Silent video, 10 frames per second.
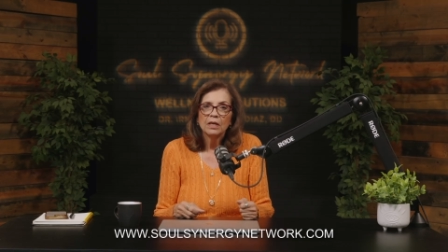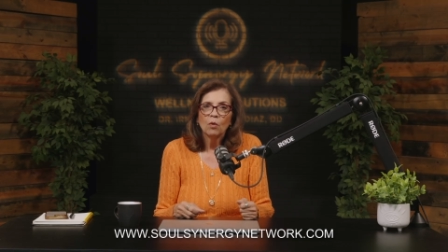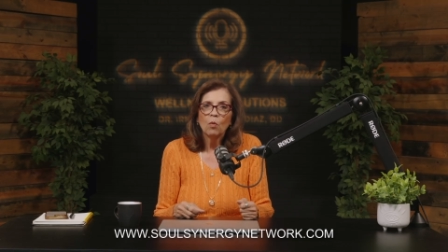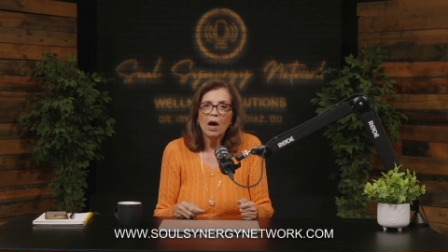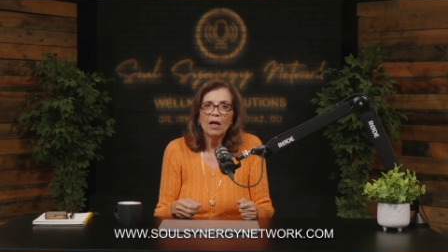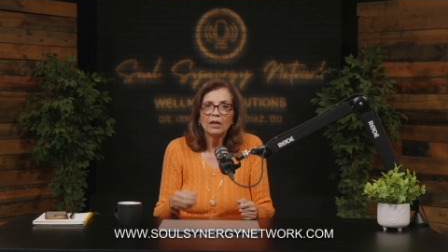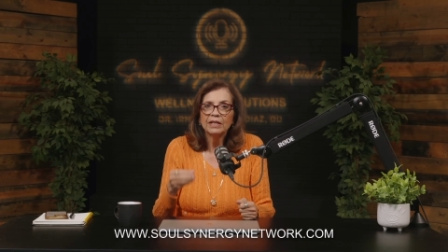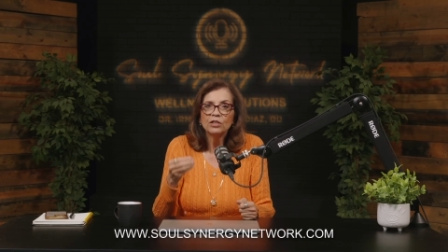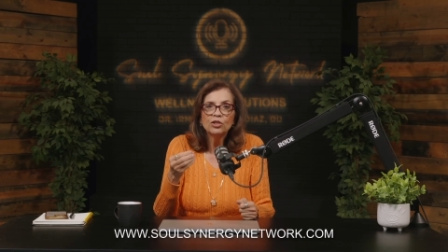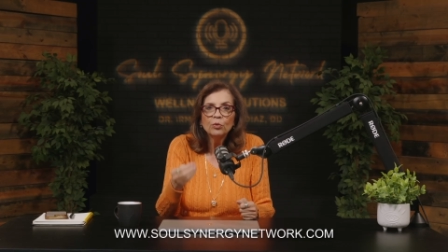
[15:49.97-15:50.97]
while
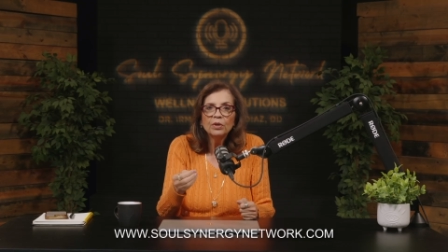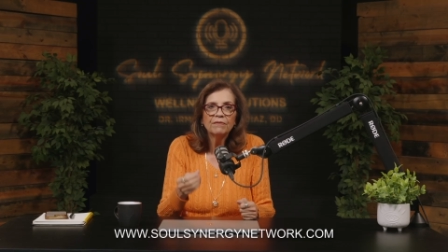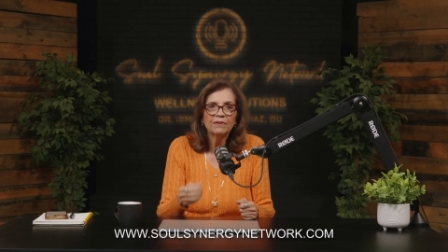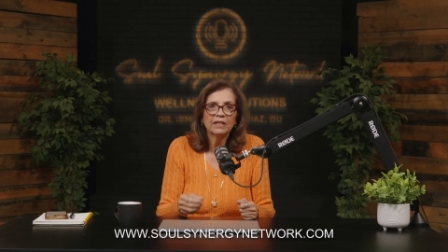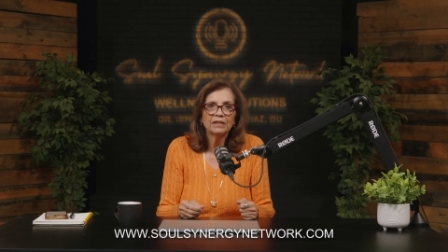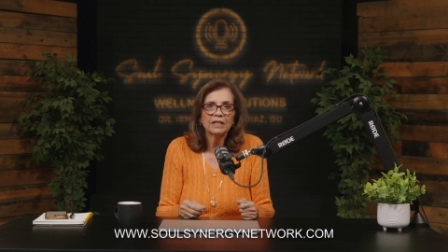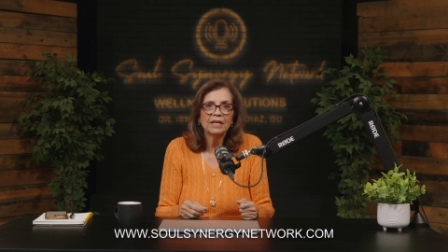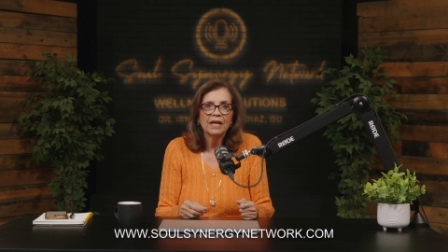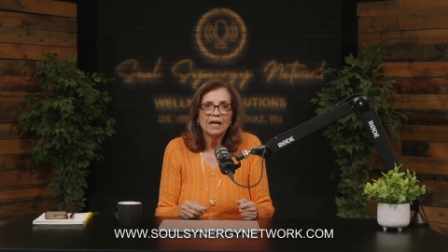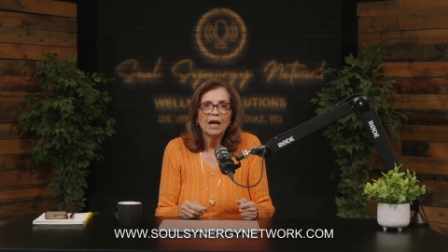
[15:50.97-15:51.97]
intuitive
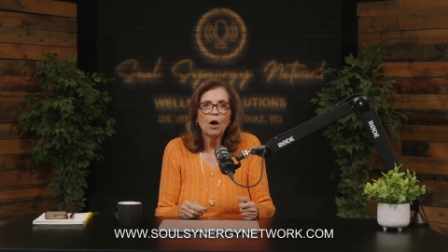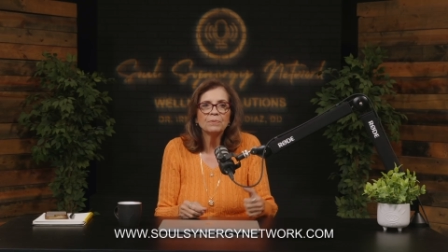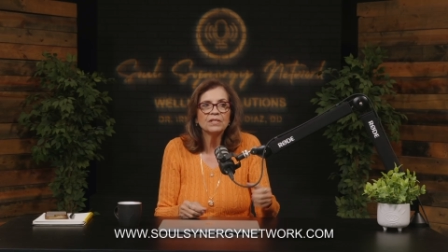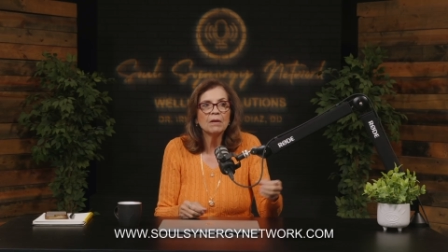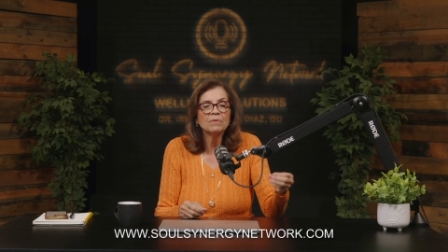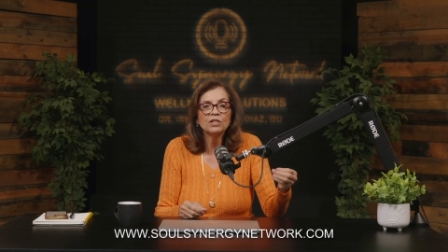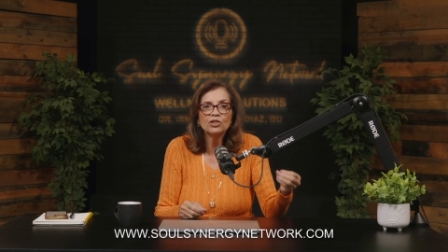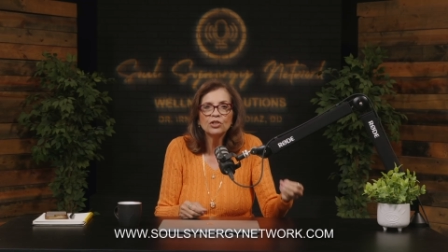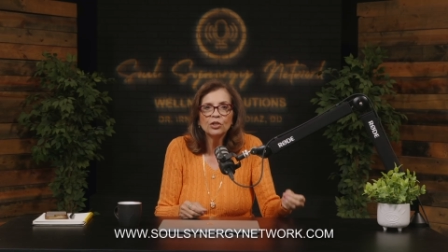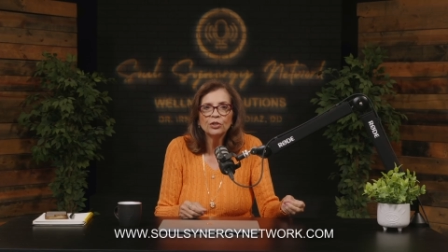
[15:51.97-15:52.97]
healing helps them
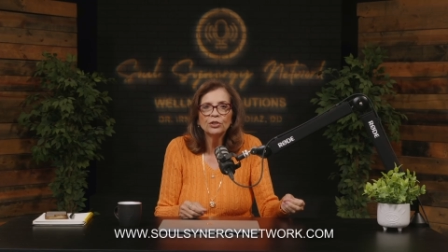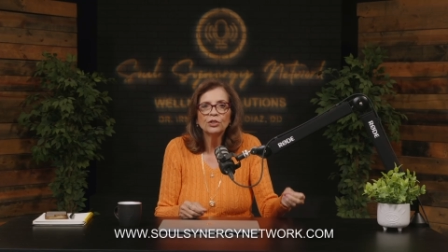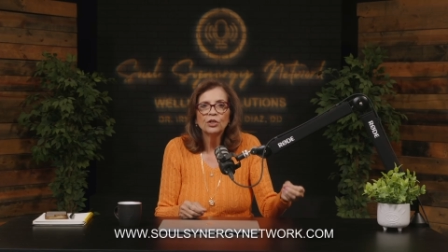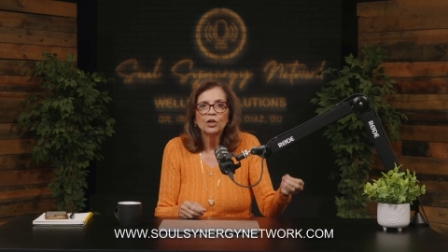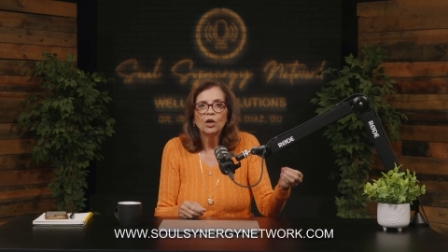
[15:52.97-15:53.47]
discern